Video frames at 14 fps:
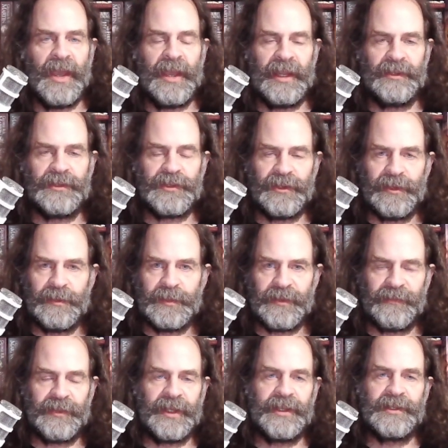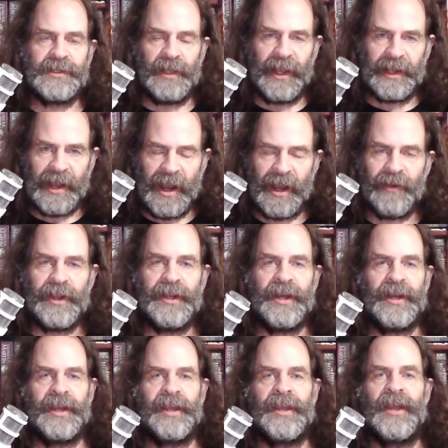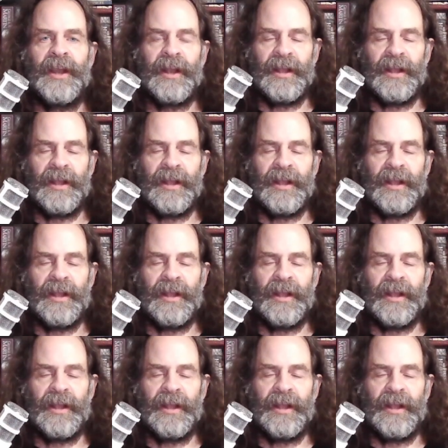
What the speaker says: in terms of things like RNA,